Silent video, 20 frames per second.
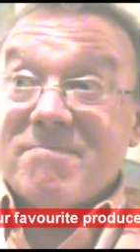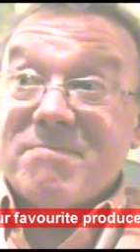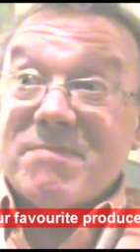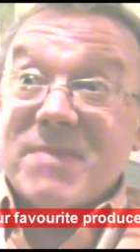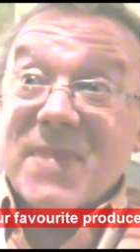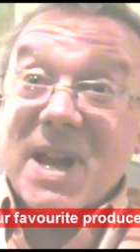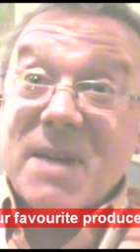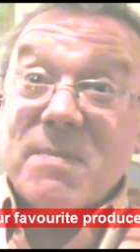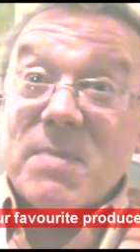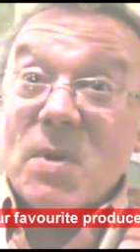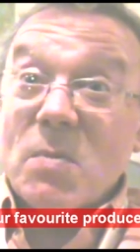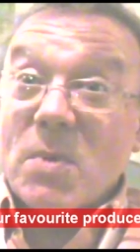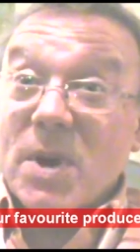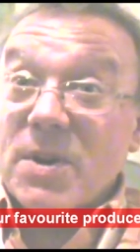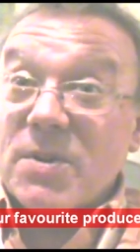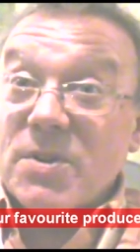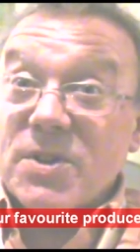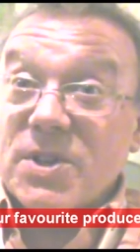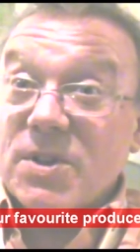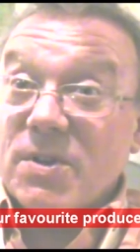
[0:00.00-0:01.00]
Maybe
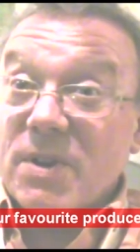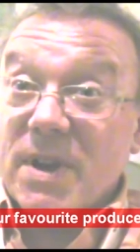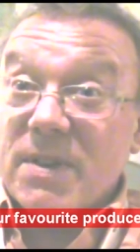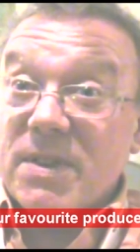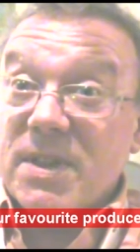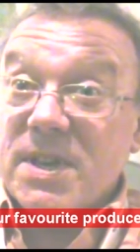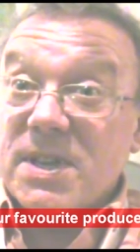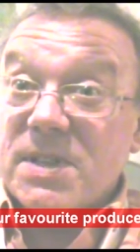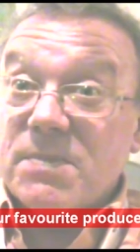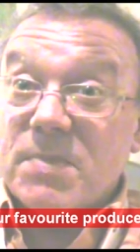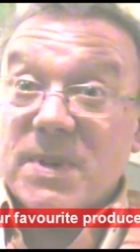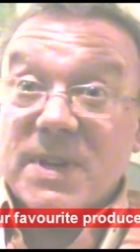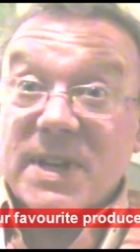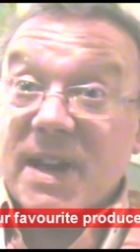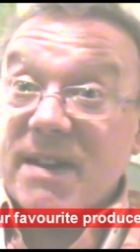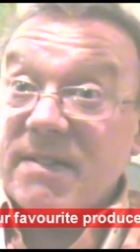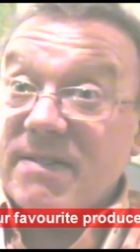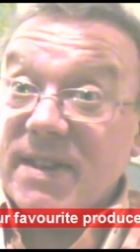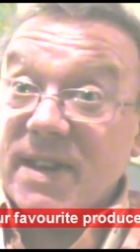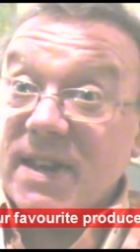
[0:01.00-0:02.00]
one or two others, but
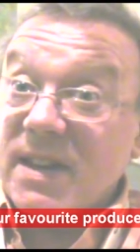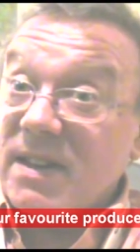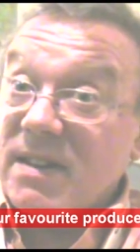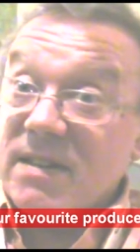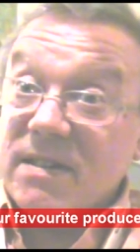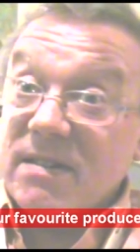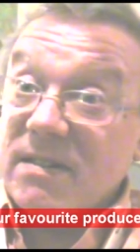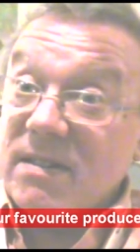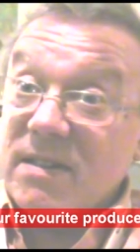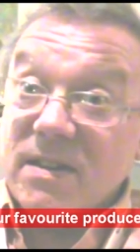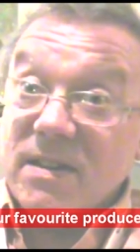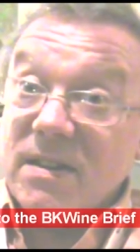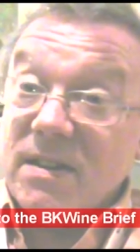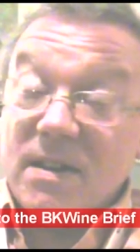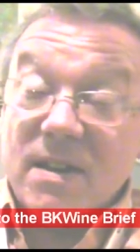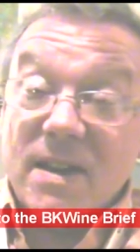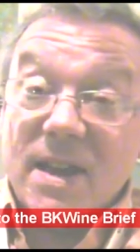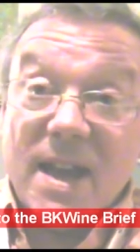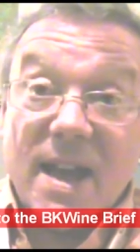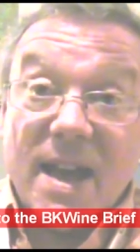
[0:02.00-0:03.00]
I think
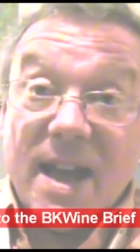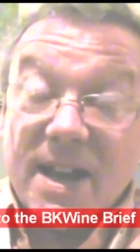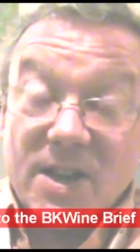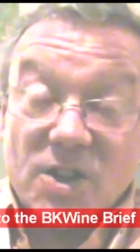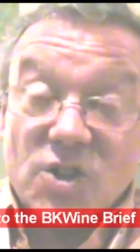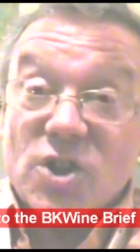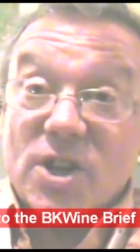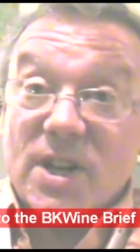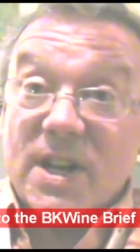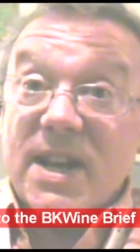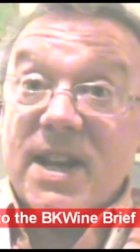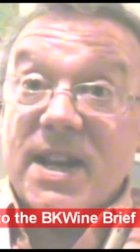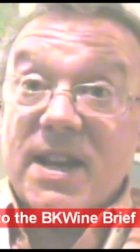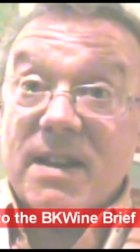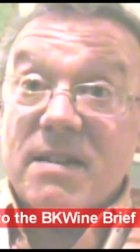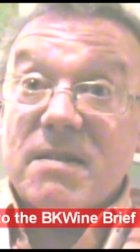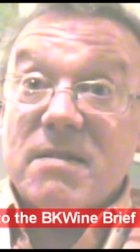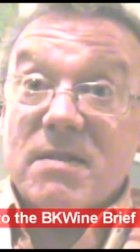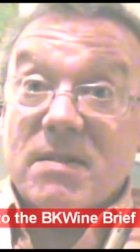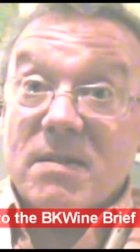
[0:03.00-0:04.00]
actually
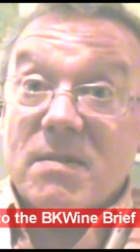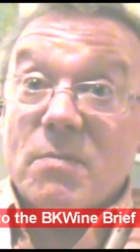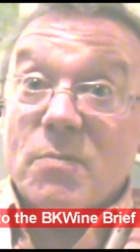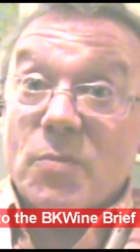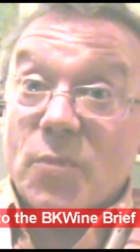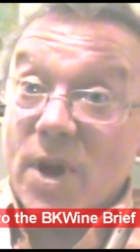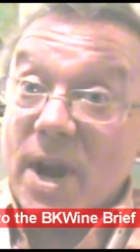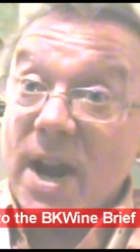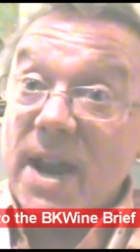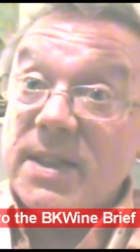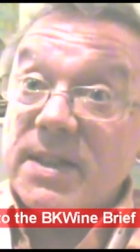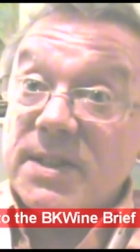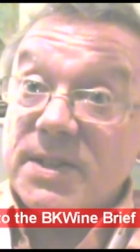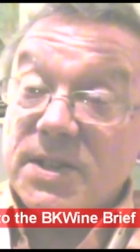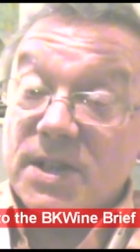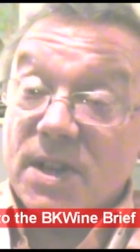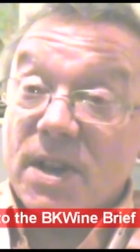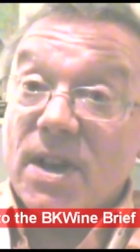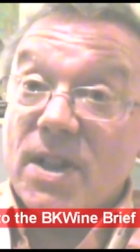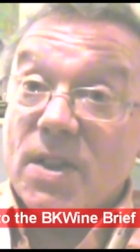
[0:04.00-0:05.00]

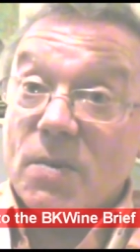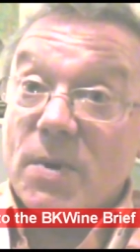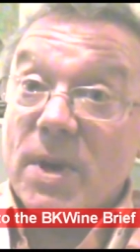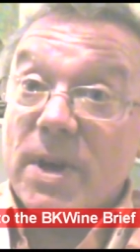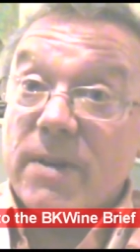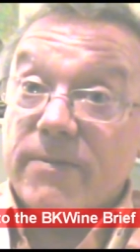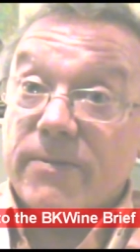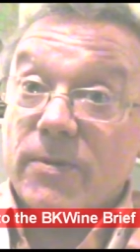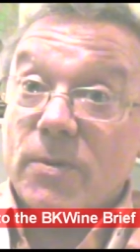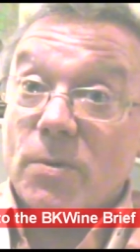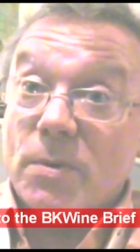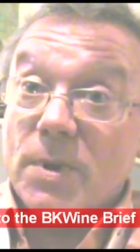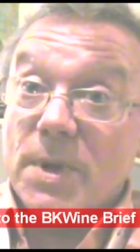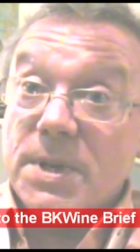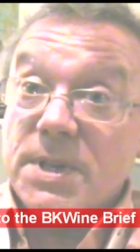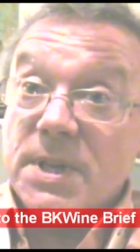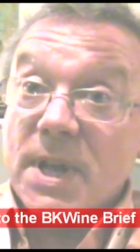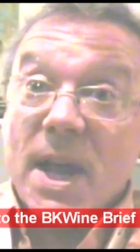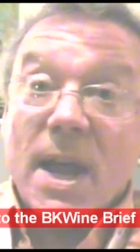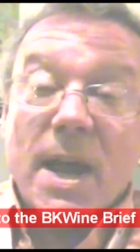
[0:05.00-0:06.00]
brands are the way
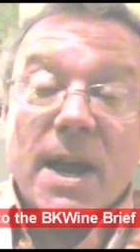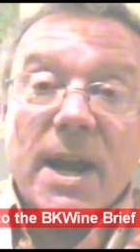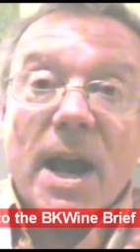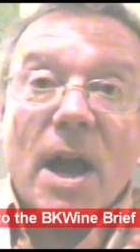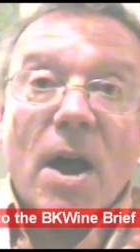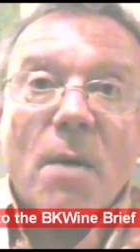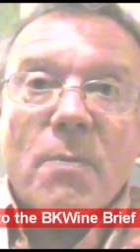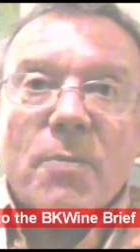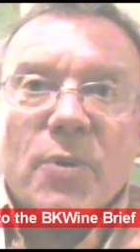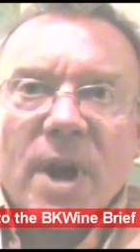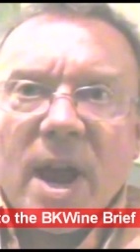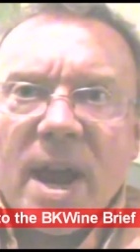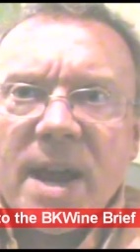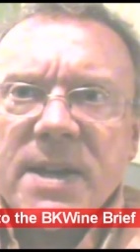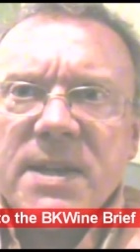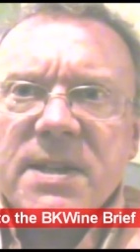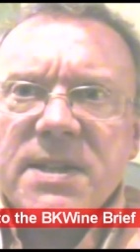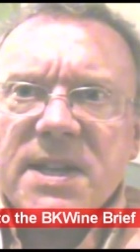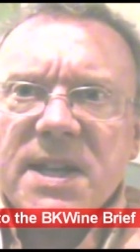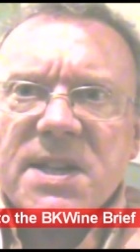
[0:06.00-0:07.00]
forward. Hmm. Now, a
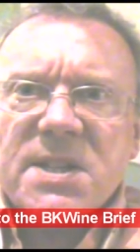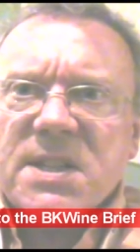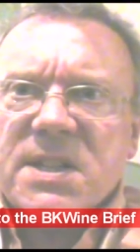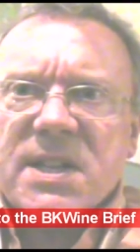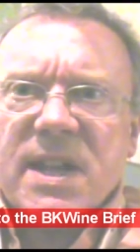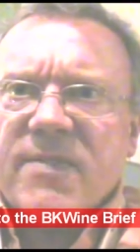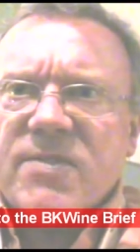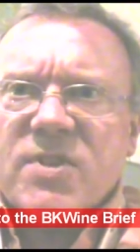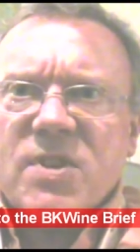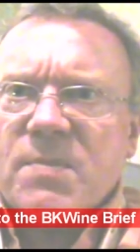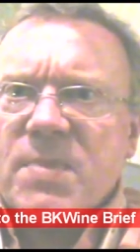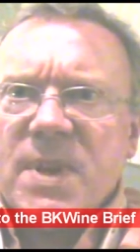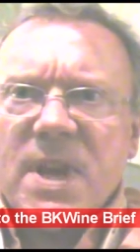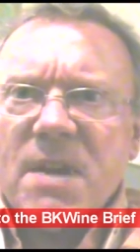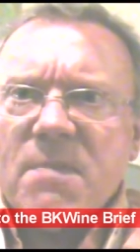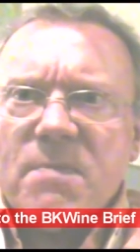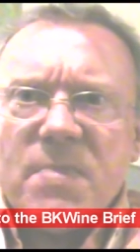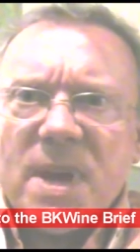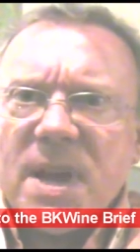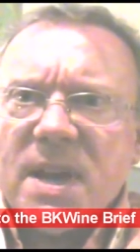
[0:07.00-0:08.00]
brand doesn't have to be
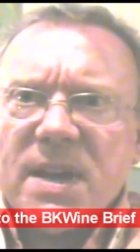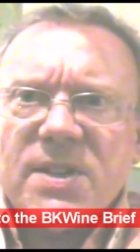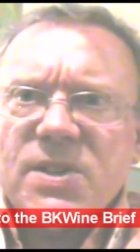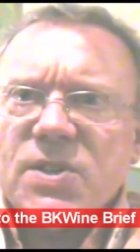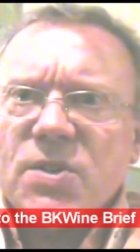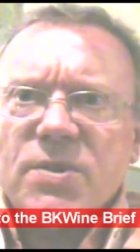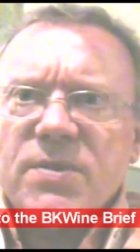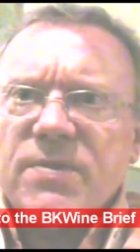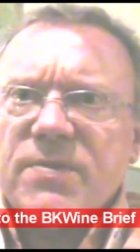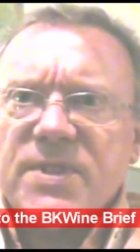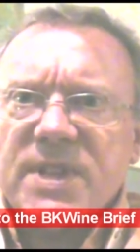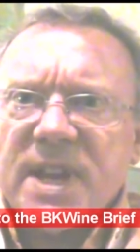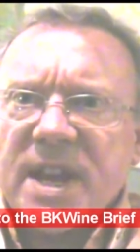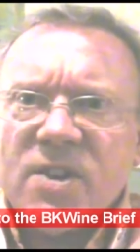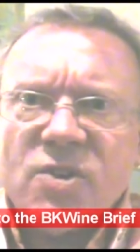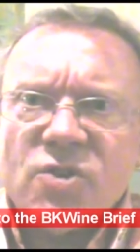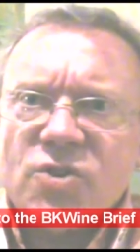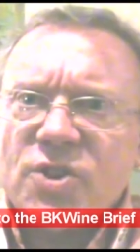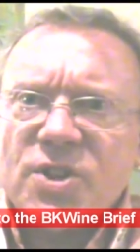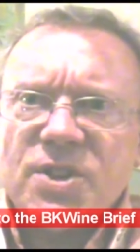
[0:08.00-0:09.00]
a big, sort of
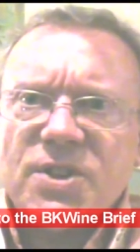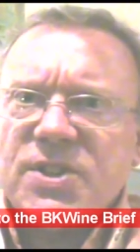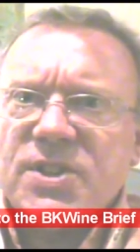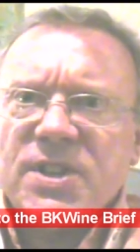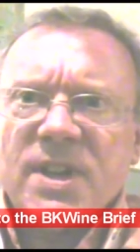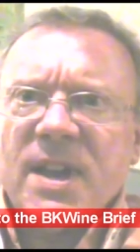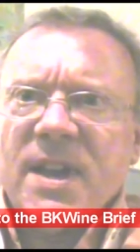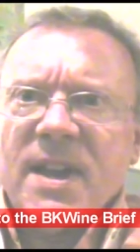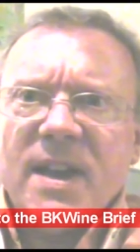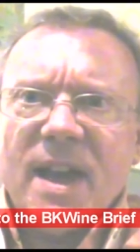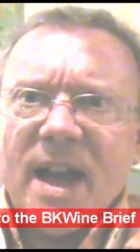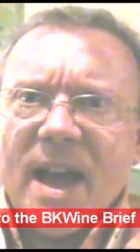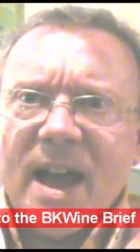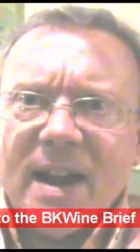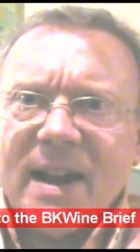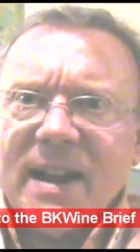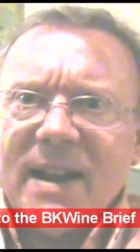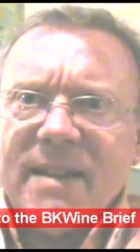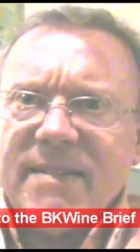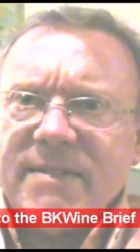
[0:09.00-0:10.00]
dangerous,
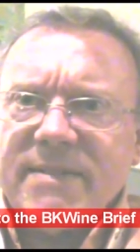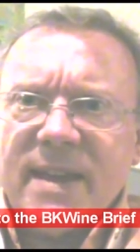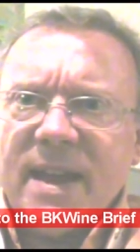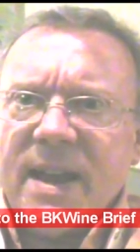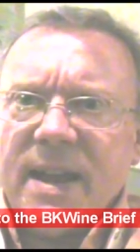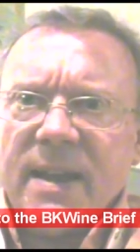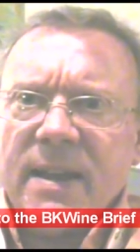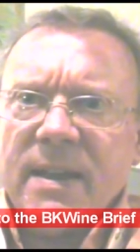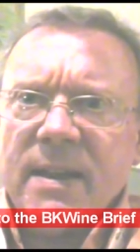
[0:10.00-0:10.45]
ugly thing.